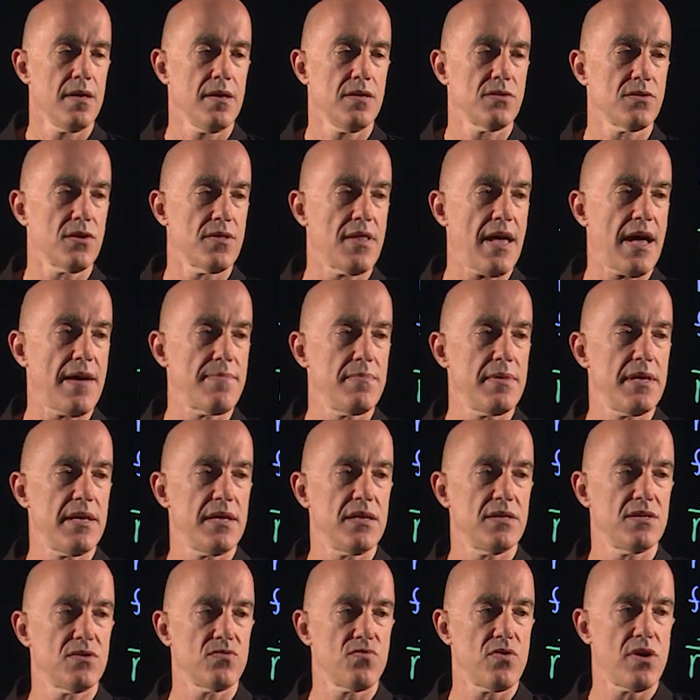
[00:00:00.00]
So that
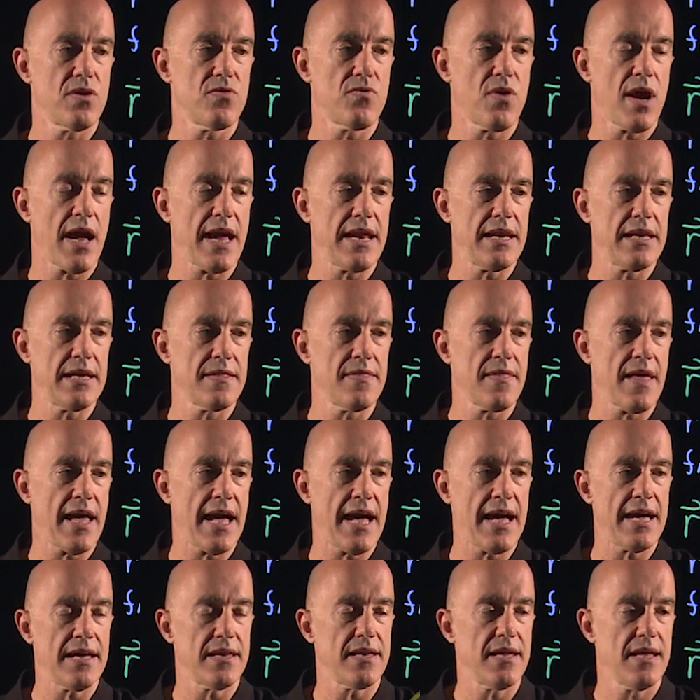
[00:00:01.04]
means we're writing
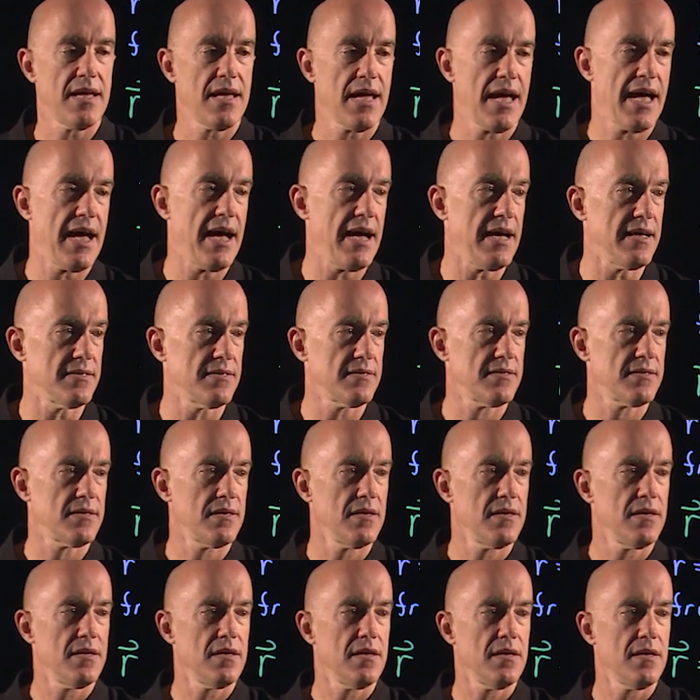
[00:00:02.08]
that as
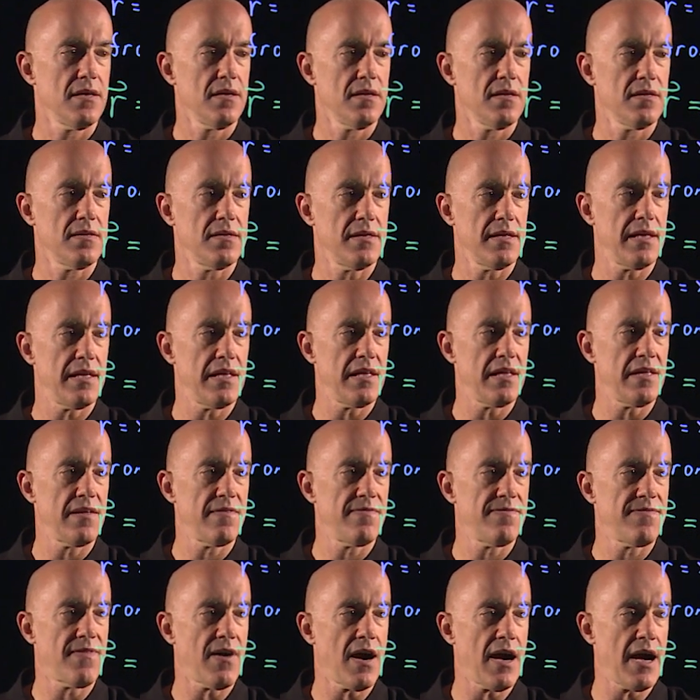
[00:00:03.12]
d
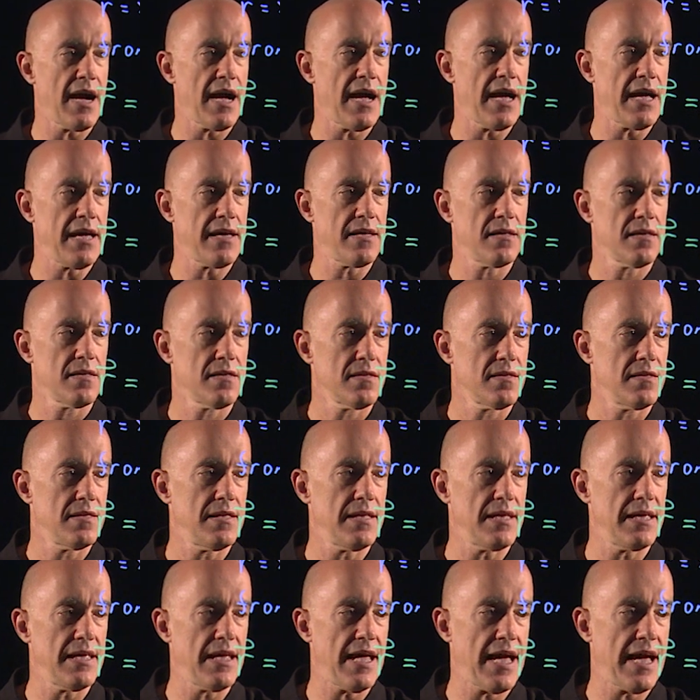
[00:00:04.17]
phi
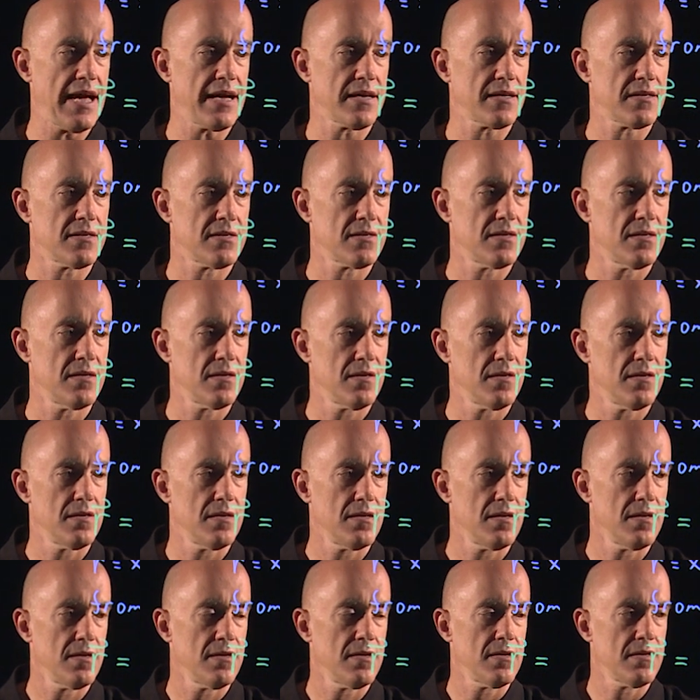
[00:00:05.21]
dx
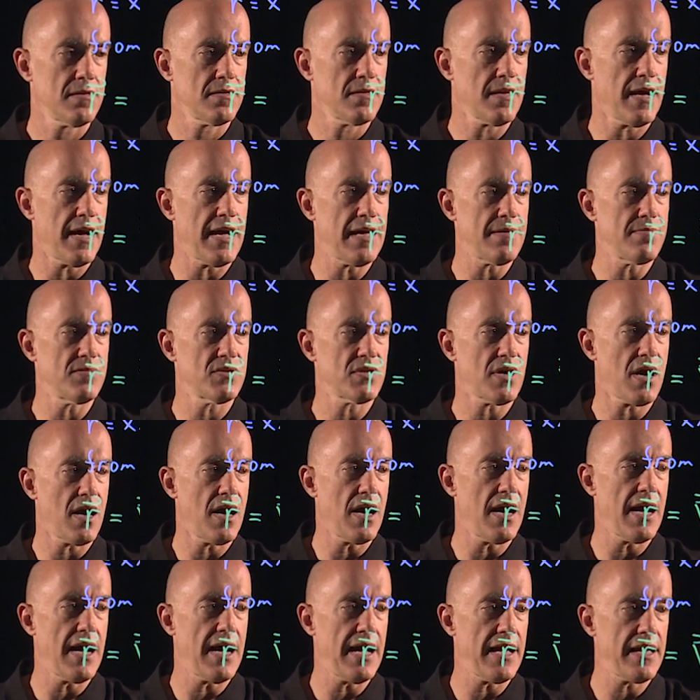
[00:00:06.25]
times
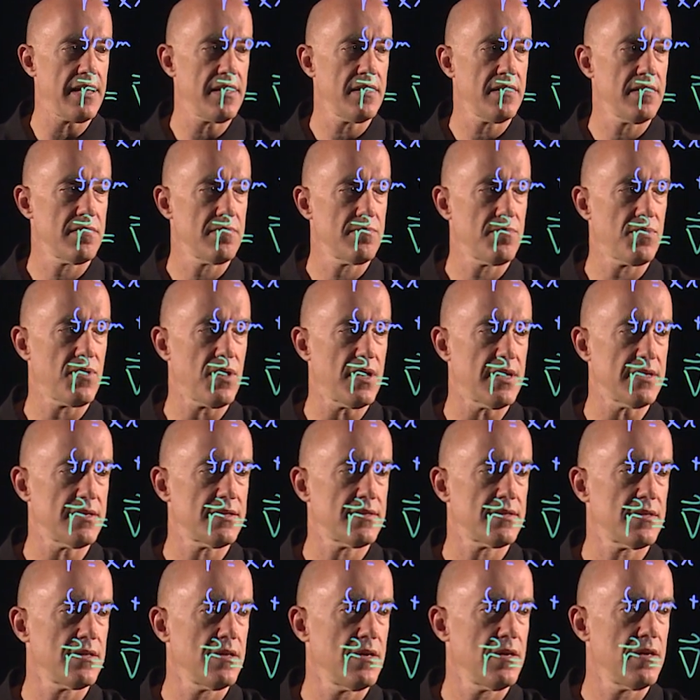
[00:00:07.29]
I
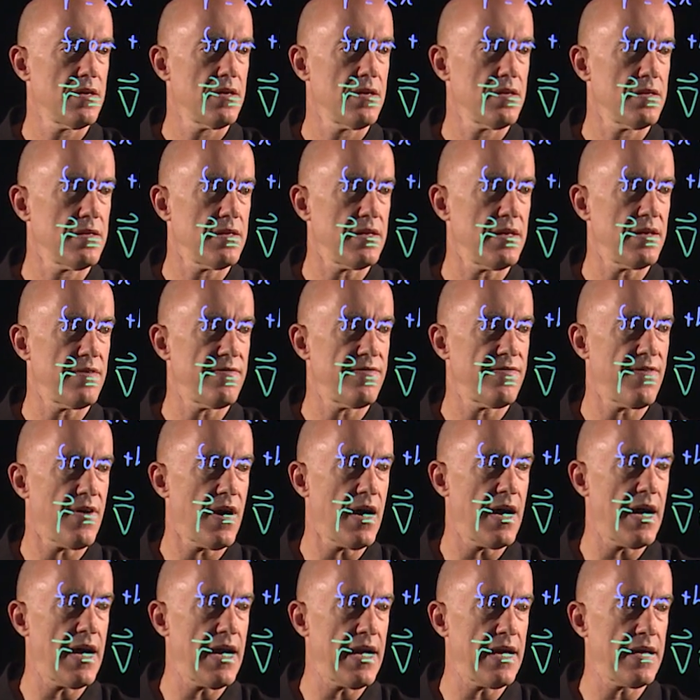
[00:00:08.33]
plus d
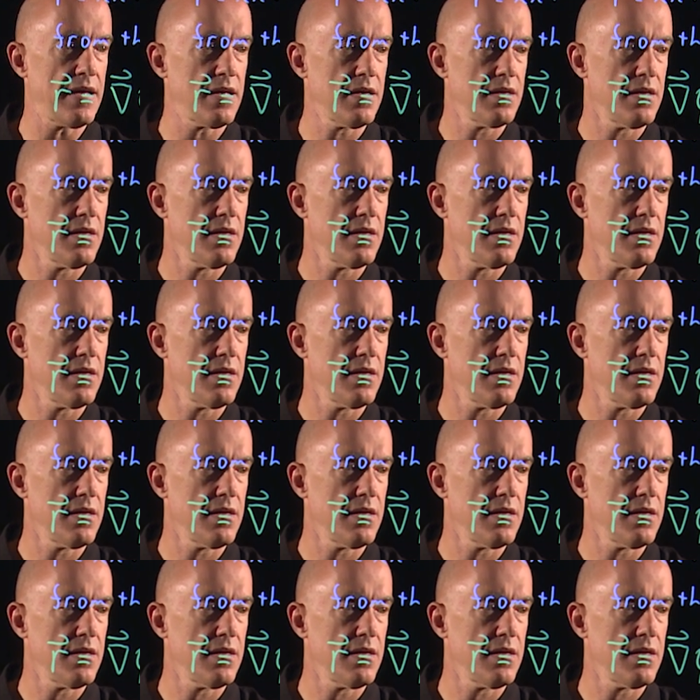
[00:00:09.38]
phi